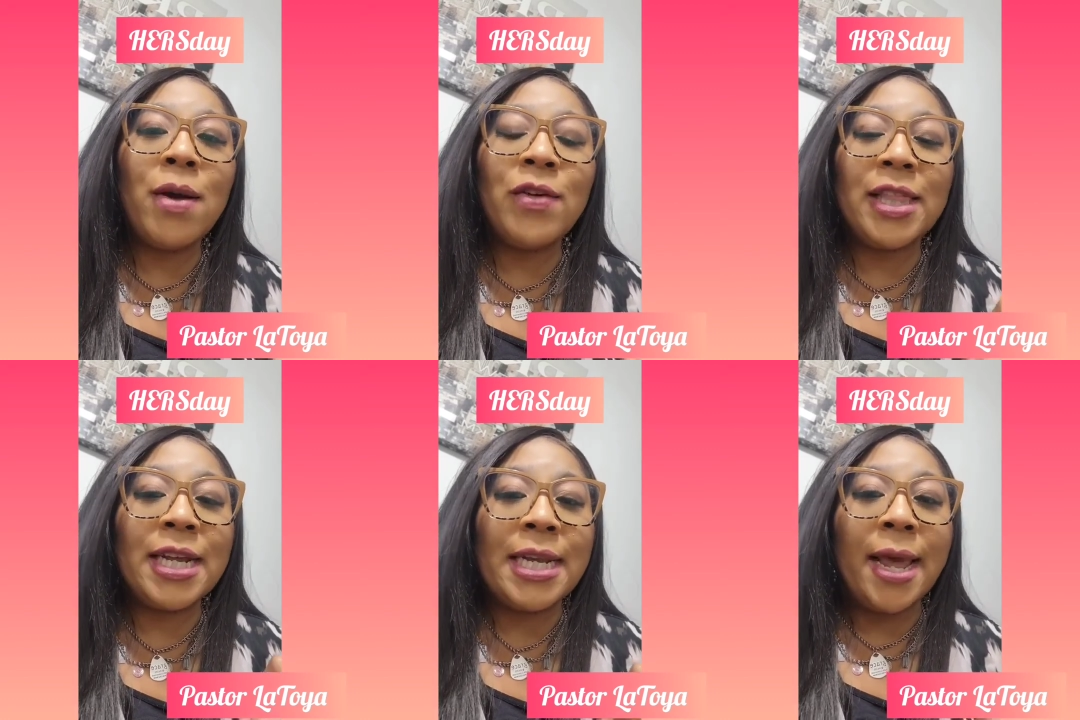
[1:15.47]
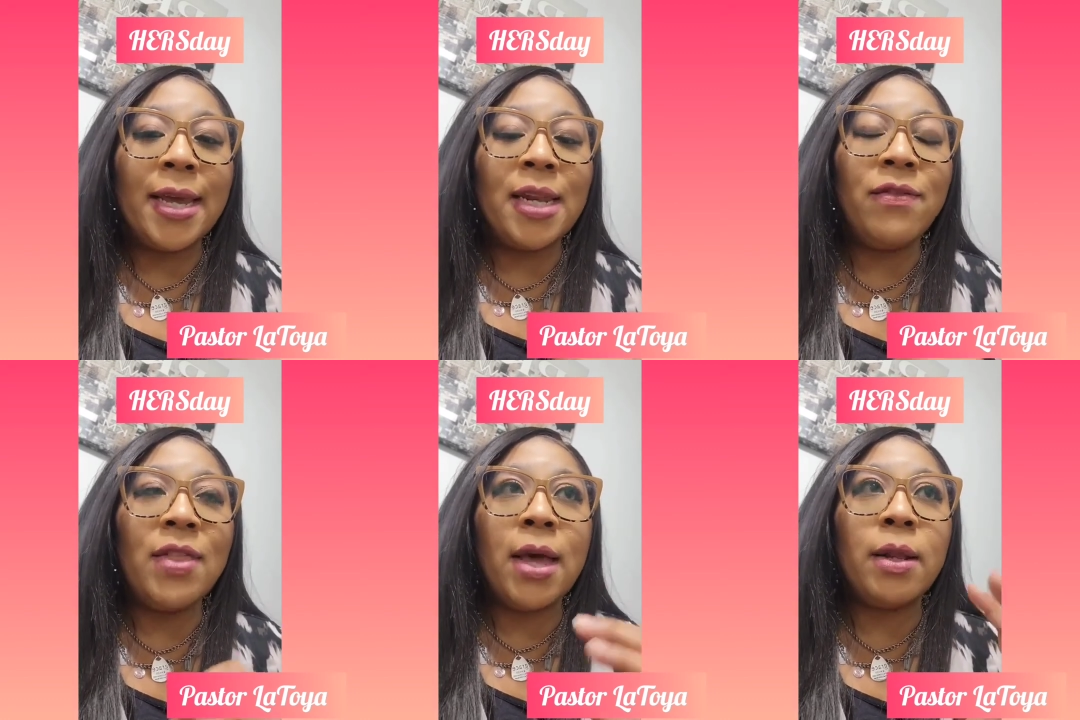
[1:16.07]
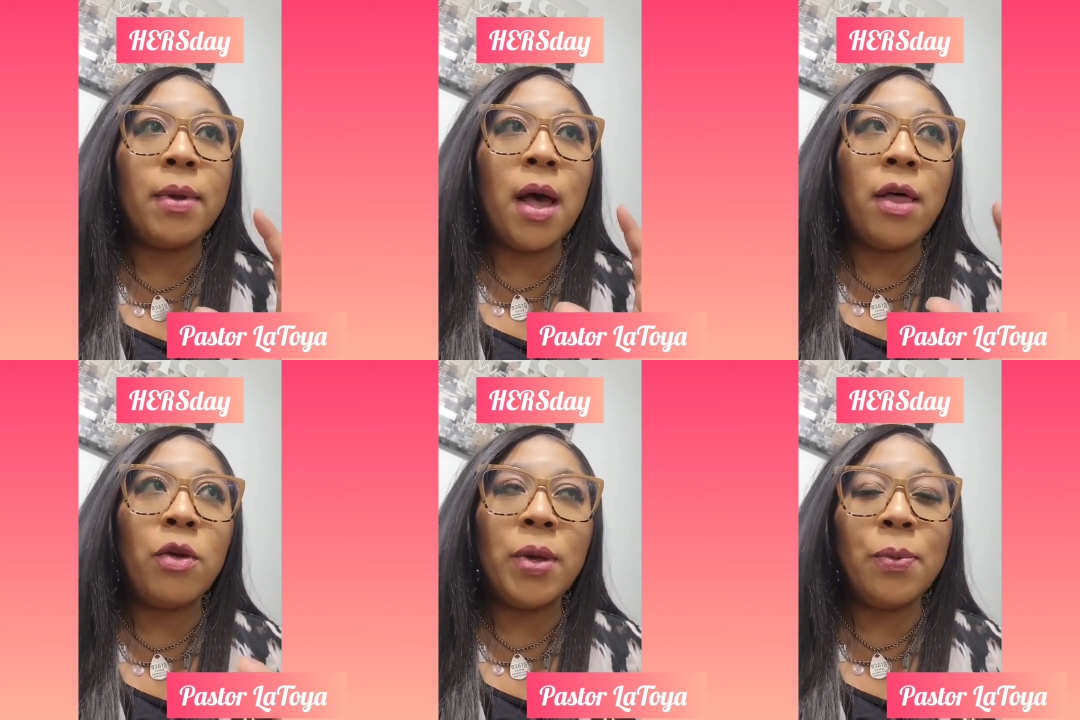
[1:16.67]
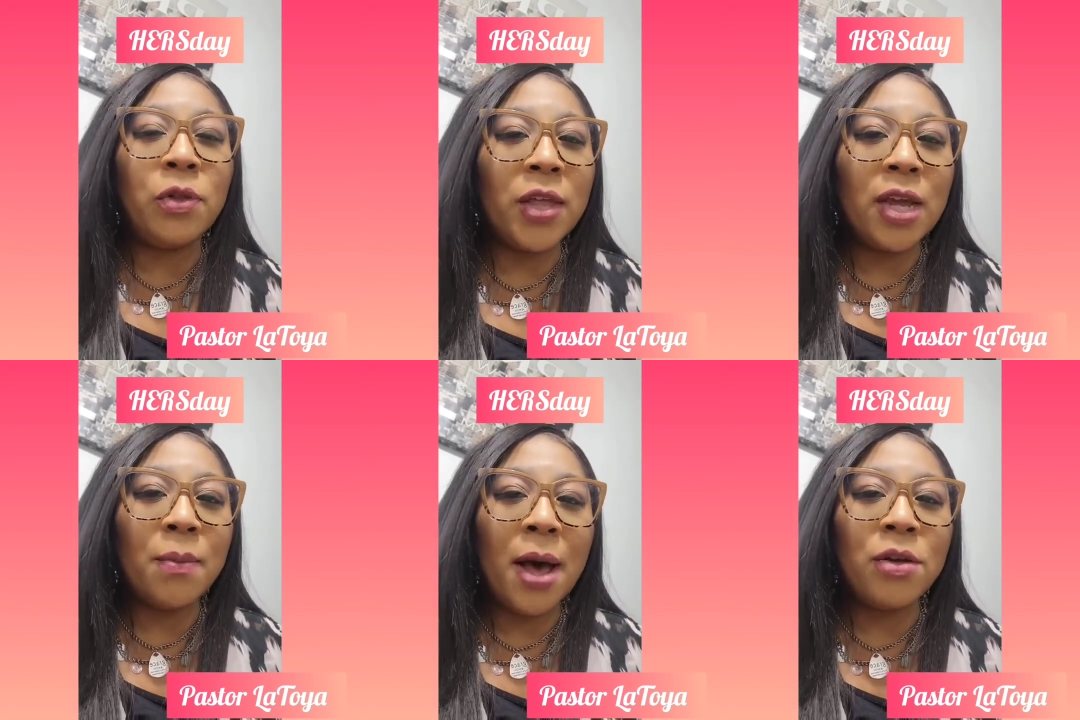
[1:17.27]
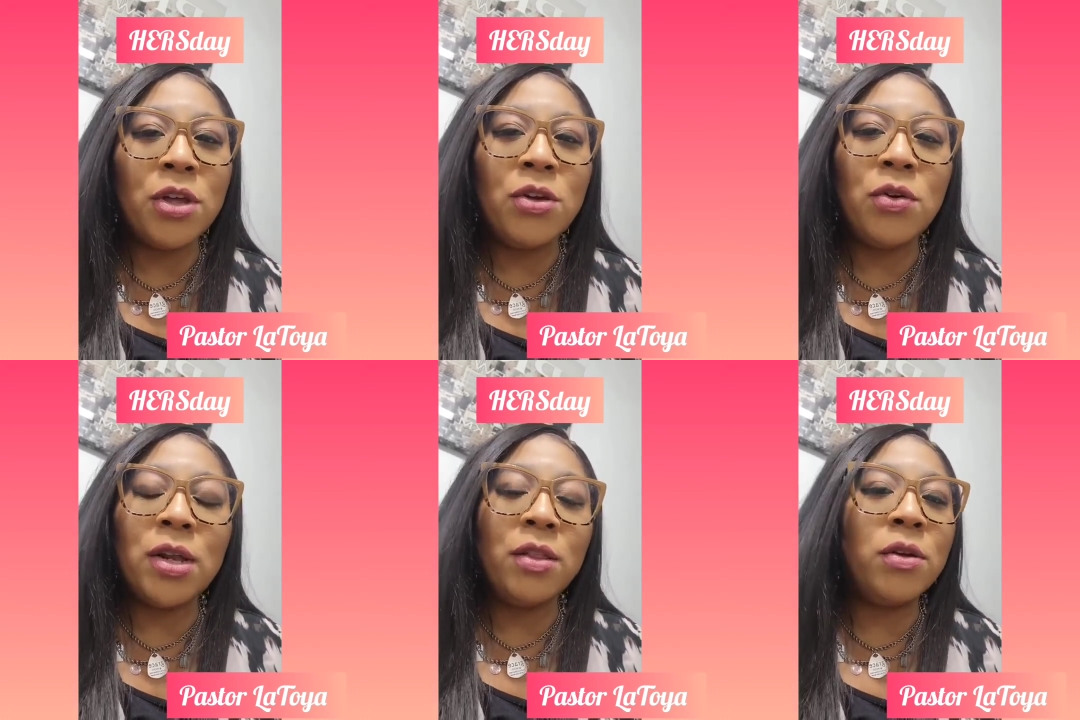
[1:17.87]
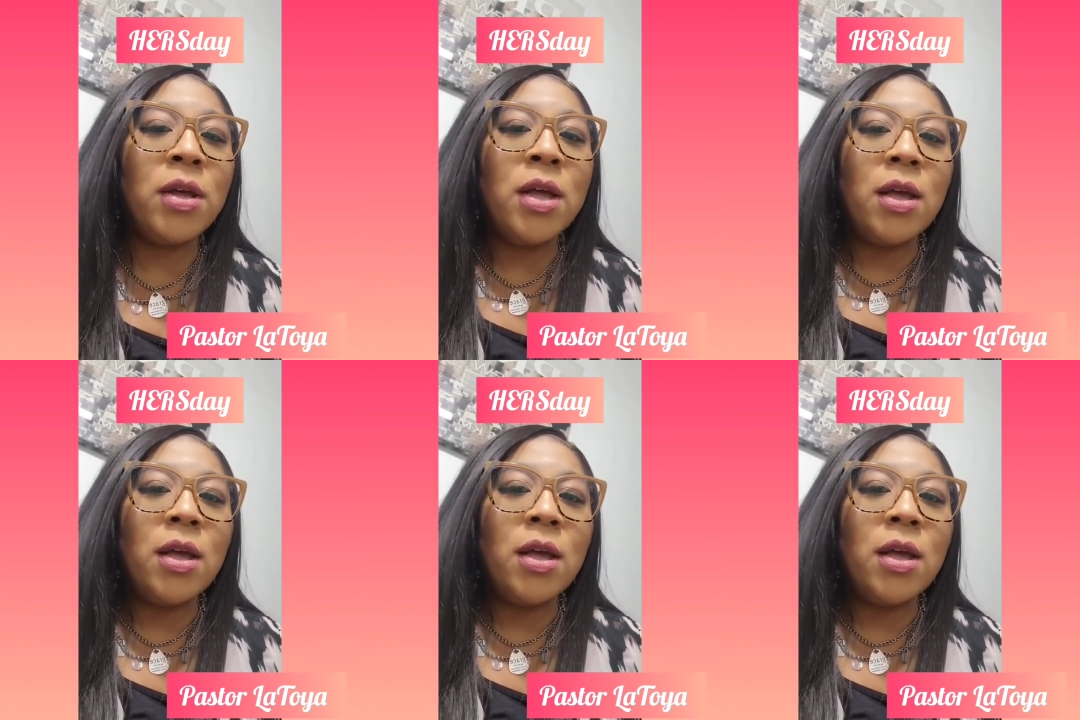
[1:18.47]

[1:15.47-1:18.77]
everything negative that other people think about you and